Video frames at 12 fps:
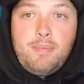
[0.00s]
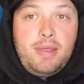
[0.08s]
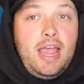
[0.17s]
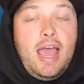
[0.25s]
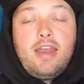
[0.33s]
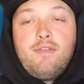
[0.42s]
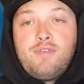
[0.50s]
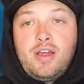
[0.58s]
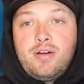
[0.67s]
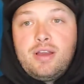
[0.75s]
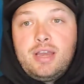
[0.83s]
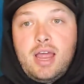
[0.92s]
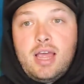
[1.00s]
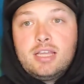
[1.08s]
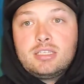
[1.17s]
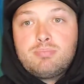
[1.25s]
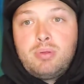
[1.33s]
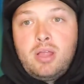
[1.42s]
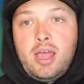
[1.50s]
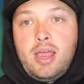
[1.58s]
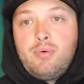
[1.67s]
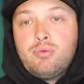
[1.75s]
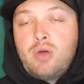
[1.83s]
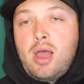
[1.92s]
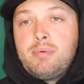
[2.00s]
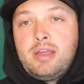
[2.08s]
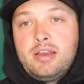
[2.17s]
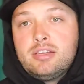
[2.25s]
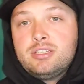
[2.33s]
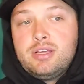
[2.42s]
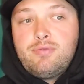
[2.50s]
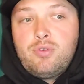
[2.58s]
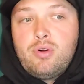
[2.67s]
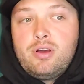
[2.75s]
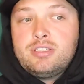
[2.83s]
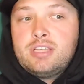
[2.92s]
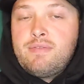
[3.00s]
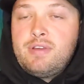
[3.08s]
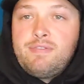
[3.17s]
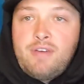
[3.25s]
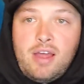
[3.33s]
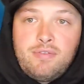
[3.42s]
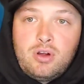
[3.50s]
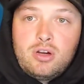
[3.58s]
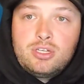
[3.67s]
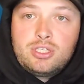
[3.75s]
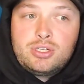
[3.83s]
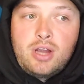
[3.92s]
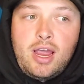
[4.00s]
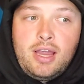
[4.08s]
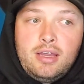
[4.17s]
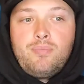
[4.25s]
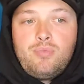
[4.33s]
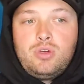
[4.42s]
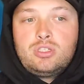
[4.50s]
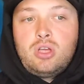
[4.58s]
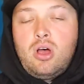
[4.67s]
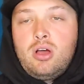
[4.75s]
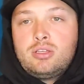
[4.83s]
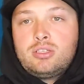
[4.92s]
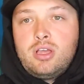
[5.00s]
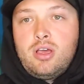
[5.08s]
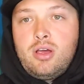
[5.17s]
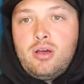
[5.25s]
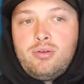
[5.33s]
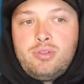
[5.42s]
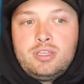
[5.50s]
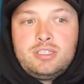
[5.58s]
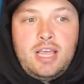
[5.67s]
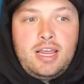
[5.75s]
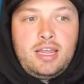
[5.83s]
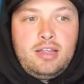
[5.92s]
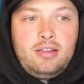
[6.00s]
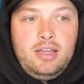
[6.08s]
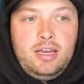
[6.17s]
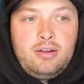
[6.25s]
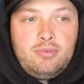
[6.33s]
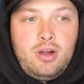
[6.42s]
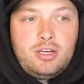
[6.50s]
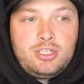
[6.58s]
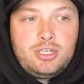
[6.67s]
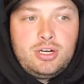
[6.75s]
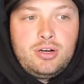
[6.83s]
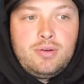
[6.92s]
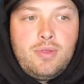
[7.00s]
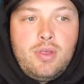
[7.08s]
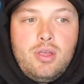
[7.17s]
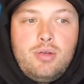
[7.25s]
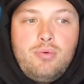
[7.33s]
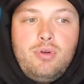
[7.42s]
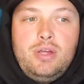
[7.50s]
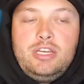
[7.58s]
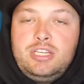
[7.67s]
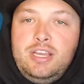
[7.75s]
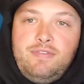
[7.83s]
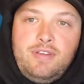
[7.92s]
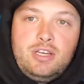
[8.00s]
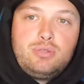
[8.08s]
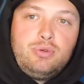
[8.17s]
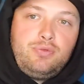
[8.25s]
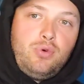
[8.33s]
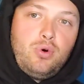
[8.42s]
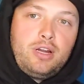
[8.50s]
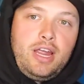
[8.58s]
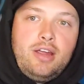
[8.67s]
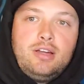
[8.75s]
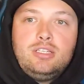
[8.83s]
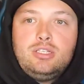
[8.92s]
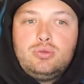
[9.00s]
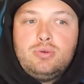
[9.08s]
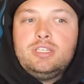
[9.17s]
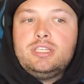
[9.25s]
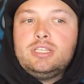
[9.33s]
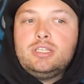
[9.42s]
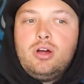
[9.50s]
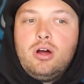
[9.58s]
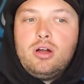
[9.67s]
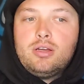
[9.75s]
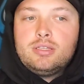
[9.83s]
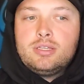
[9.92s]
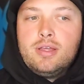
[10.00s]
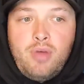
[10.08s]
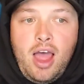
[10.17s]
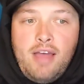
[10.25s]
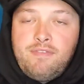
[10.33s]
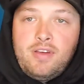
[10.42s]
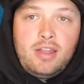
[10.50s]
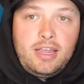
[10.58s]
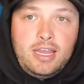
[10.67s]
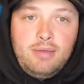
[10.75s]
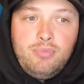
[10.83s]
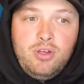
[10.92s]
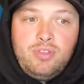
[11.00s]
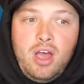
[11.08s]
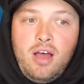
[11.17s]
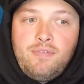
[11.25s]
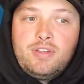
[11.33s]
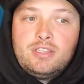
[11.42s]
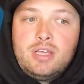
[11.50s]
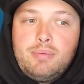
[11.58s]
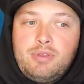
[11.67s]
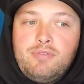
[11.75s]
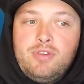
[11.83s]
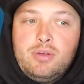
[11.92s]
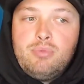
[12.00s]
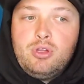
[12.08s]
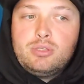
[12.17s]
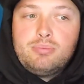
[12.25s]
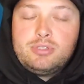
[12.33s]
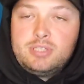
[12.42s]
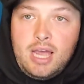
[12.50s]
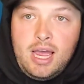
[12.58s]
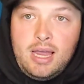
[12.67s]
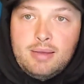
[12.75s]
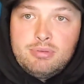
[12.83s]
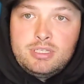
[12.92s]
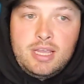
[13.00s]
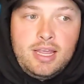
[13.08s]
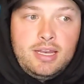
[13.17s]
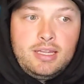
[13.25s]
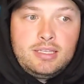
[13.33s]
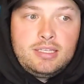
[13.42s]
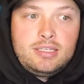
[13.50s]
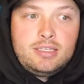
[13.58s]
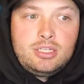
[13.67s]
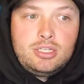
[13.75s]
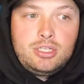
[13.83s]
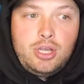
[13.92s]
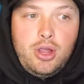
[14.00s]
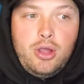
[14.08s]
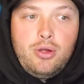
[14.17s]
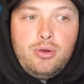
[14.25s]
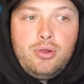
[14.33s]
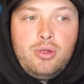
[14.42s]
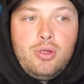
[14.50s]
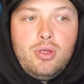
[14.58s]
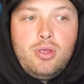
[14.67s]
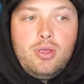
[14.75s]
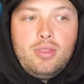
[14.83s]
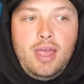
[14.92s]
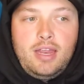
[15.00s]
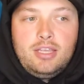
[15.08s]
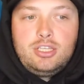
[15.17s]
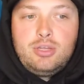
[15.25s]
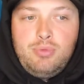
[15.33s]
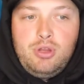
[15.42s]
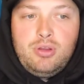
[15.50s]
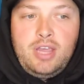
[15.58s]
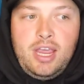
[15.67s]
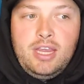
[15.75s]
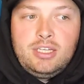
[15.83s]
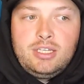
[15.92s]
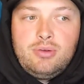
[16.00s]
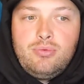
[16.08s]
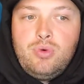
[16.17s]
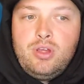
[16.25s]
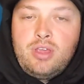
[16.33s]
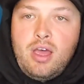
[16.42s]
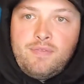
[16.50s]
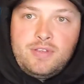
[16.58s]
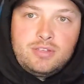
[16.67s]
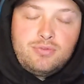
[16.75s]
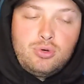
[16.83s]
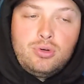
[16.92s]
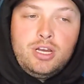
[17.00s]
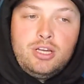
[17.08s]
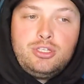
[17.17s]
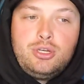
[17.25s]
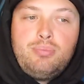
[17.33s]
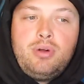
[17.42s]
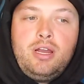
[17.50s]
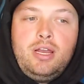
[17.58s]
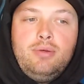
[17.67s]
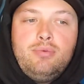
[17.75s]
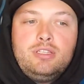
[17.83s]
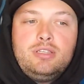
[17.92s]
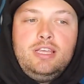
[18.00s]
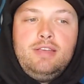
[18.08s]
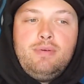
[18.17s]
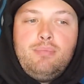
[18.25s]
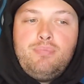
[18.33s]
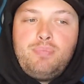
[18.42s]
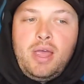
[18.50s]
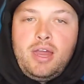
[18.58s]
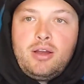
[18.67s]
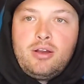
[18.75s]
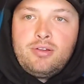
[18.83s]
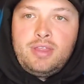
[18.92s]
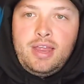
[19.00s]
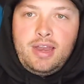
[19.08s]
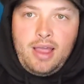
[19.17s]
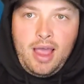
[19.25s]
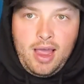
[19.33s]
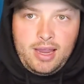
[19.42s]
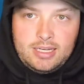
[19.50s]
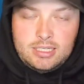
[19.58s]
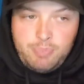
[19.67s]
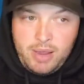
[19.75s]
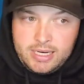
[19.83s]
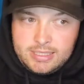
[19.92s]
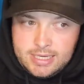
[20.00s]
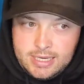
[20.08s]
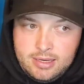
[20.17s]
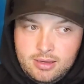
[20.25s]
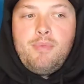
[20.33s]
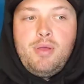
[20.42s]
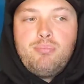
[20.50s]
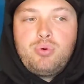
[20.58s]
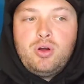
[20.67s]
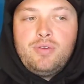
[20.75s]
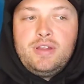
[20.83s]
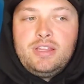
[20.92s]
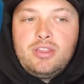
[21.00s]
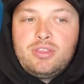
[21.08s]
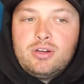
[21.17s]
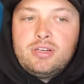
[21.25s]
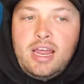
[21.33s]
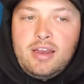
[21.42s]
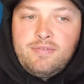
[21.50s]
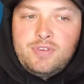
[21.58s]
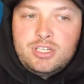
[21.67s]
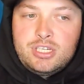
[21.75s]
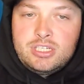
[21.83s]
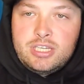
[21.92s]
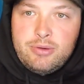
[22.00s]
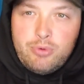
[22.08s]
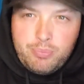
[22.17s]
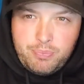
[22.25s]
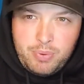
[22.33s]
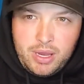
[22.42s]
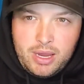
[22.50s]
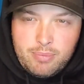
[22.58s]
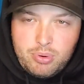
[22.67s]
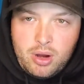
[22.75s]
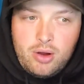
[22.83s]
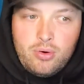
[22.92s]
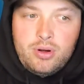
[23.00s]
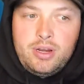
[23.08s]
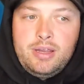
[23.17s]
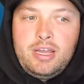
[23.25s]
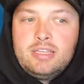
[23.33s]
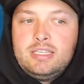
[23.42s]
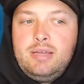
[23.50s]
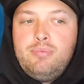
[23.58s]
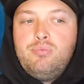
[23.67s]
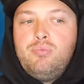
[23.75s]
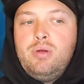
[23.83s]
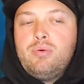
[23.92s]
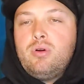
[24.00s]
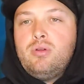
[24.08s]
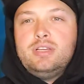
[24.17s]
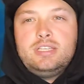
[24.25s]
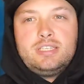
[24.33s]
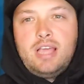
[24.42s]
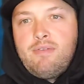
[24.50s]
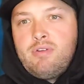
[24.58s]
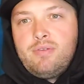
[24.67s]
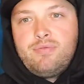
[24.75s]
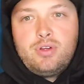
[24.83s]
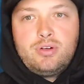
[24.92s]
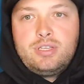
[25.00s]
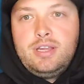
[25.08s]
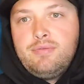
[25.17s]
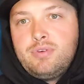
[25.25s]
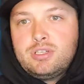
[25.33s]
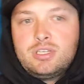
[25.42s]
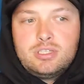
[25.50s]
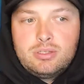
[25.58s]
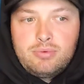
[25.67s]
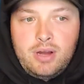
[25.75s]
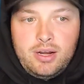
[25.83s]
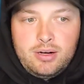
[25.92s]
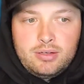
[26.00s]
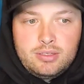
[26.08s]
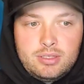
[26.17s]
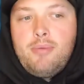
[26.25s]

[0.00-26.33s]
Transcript: He had a very nice play with Robbie Anderson for a 75 yard strike, was also the second leading rusher which he finished with four carries and 26 yards. I felt like he moved the offense up the field multiple times, and it showed that his communication with offensive coordinator Joe Brady was even better than I expected. Improving the third down efficiency will be a priority because he we were only 7 of 13 versus the Raiders.